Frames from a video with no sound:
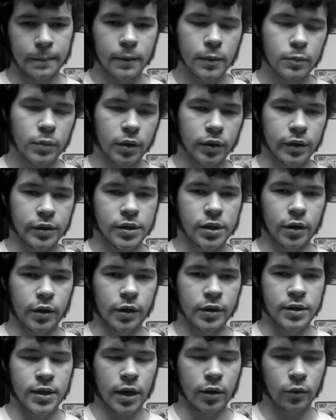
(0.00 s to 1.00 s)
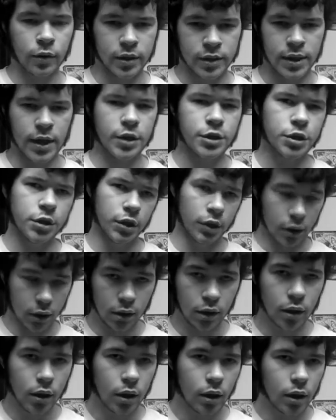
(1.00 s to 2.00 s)
military degradation,
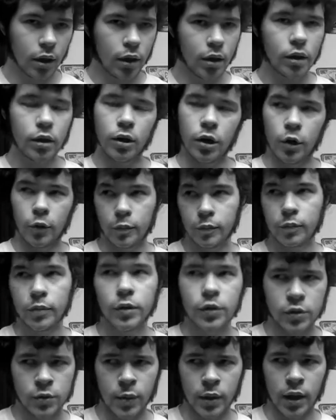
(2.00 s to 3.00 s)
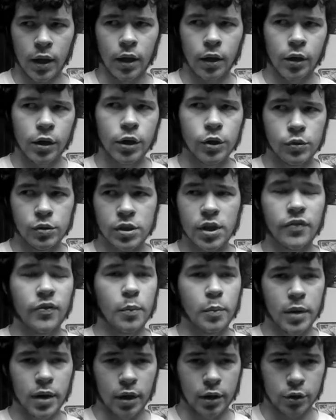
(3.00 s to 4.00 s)
you know, because when they accused him
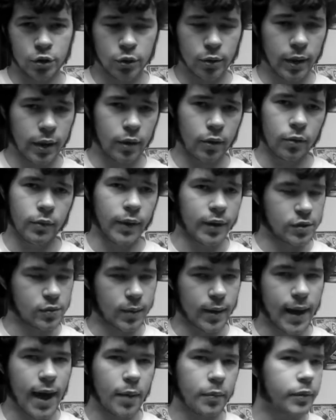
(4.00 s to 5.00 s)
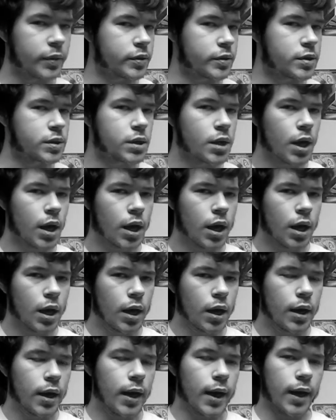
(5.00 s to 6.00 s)
of being a traitor, that's what happens.
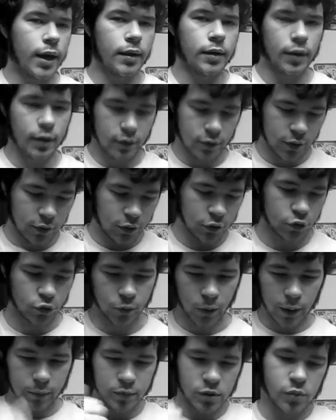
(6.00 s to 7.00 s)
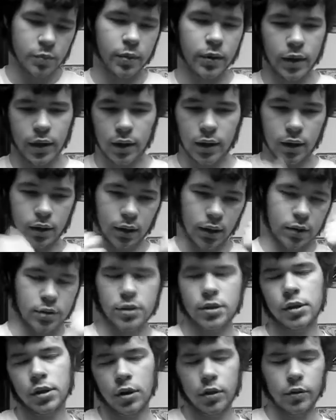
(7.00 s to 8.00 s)
And they have, like, the drums playing in, like,
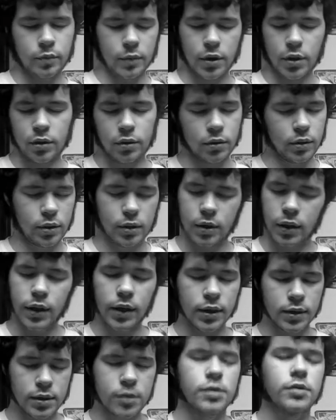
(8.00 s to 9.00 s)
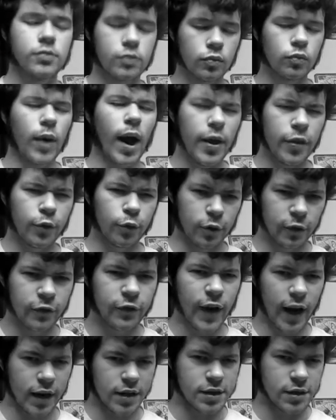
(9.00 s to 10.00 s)
slow-mo, and it's rather
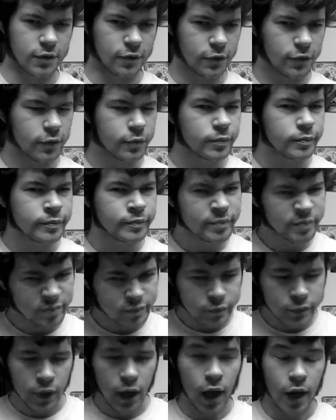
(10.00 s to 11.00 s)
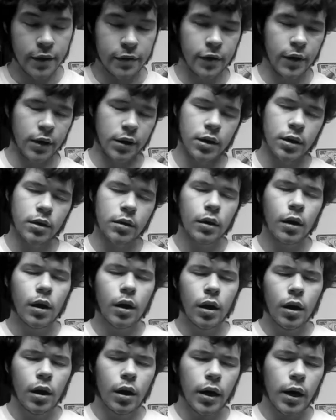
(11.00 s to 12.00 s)
effective, I think.
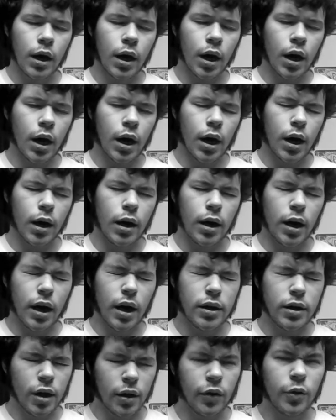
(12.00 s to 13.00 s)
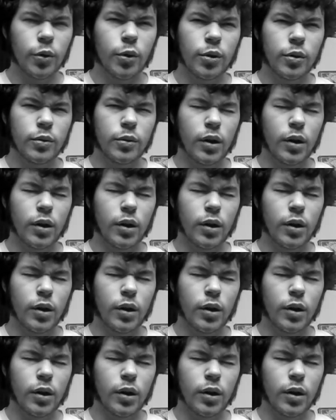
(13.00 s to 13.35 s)
Another